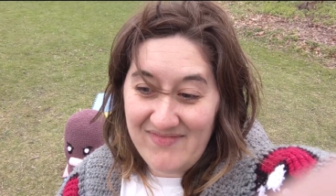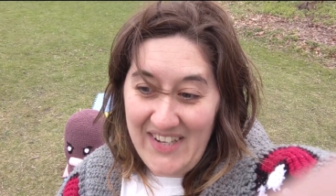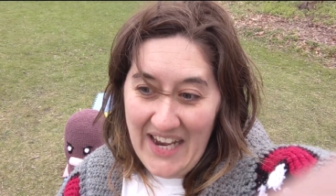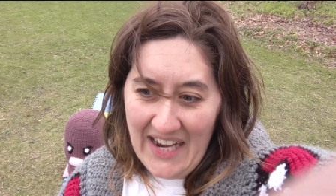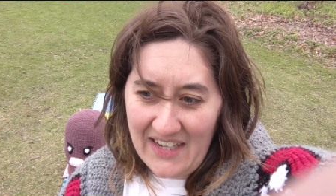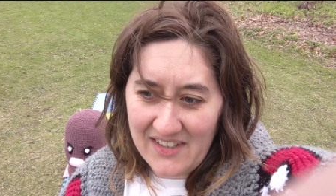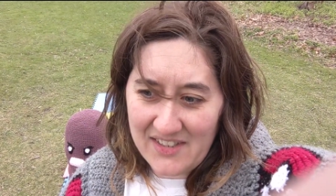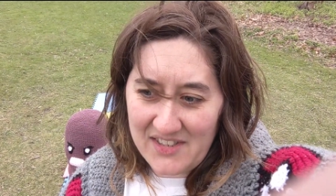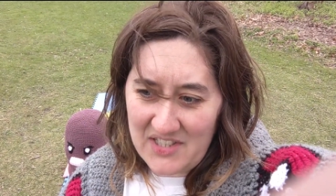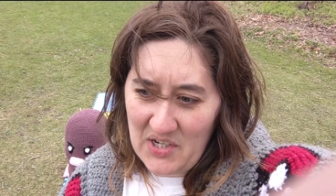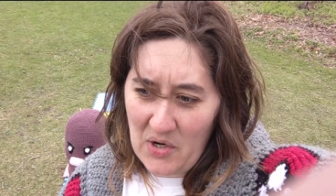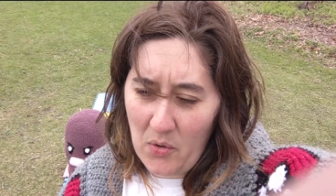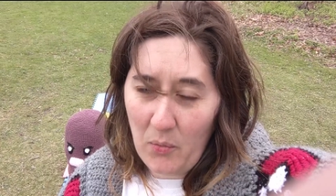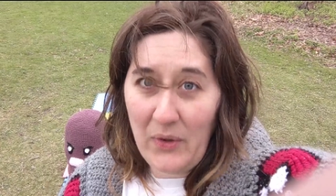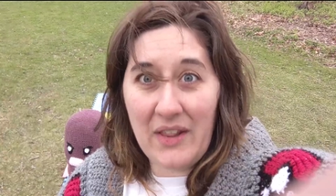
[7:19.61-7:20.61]
Yeah,
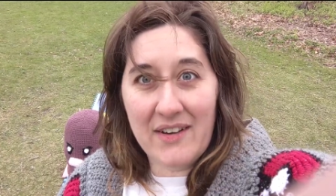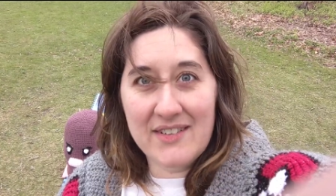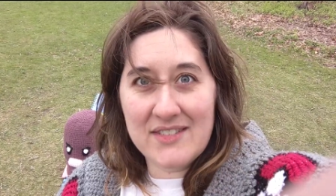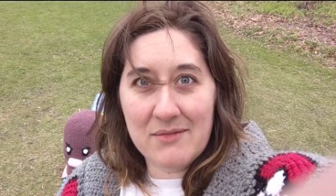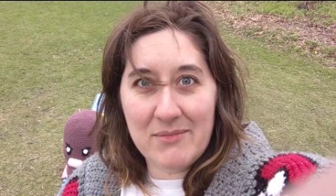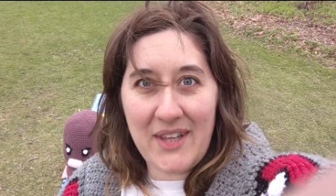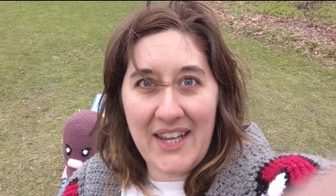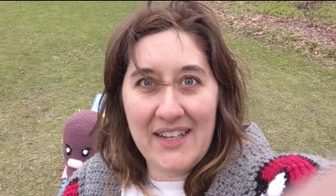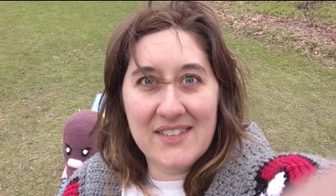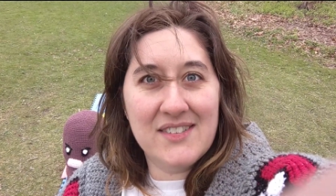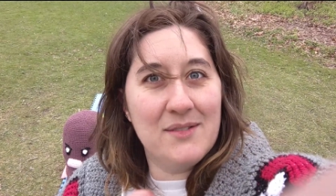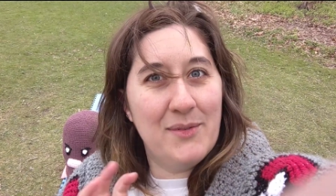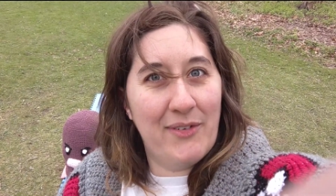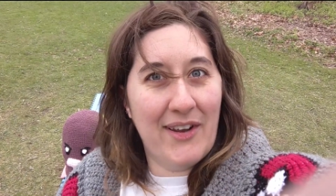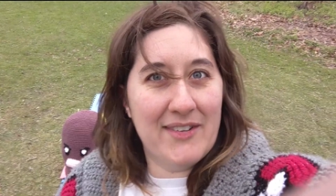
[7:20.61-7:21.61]
so we learned some things,
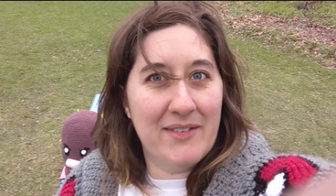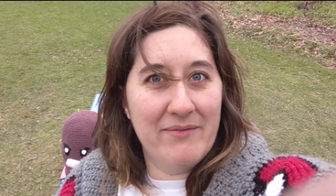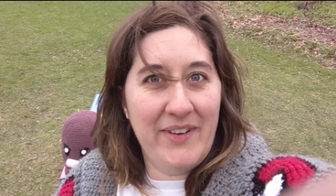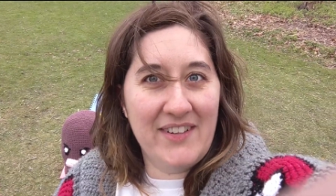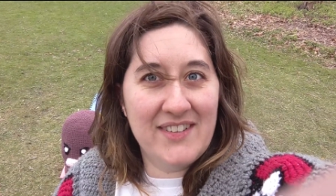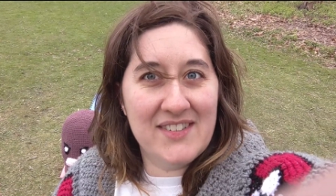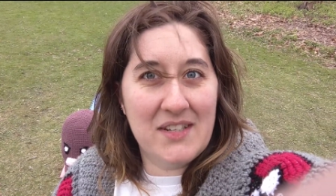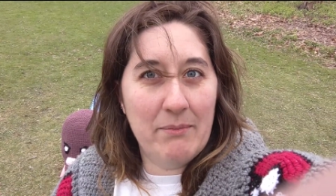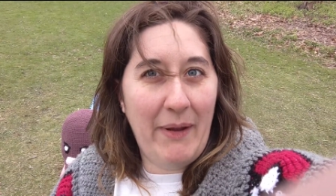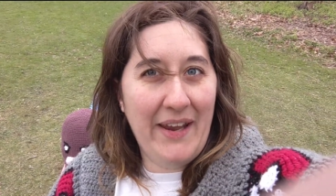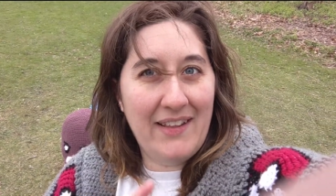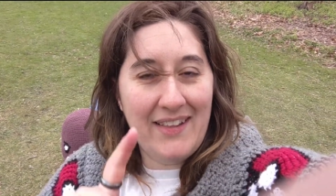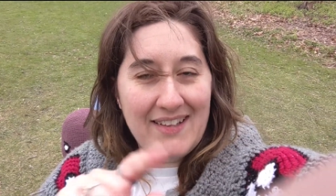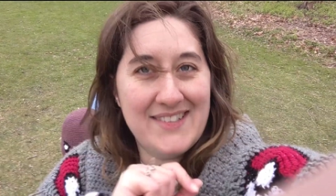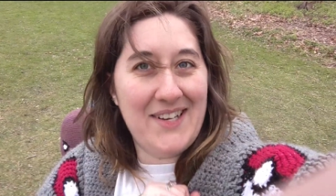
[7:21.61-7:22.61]
we've got some fixes to
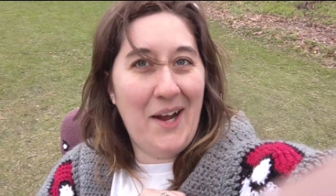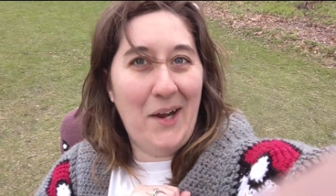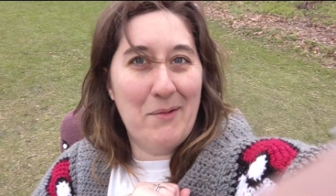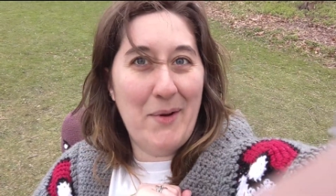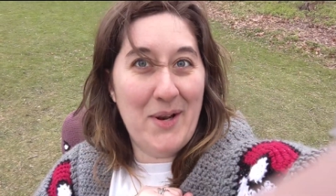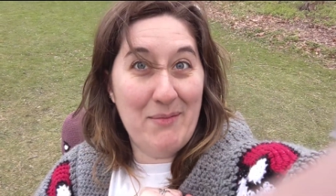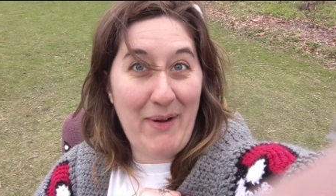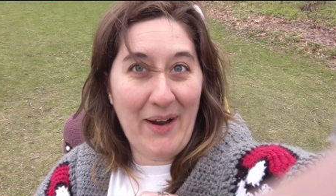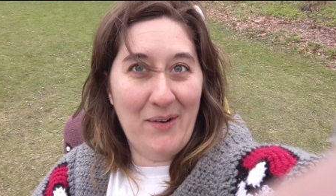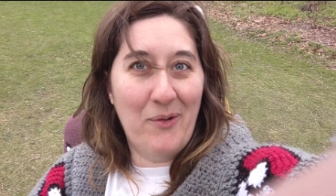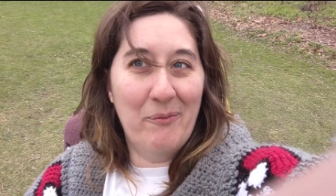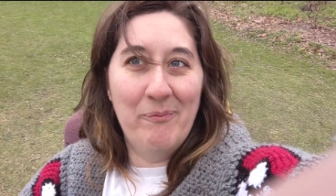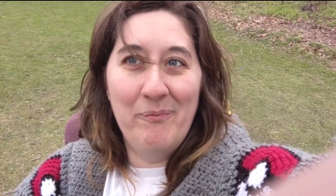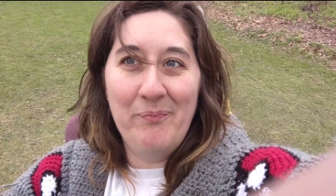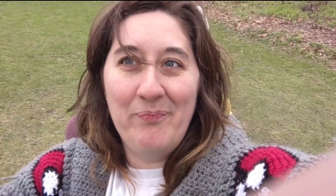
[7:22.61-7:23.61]
make, let's talk about it back
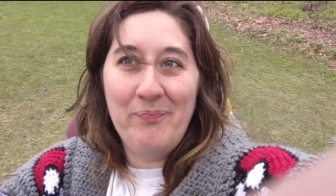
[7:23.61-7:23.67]
home.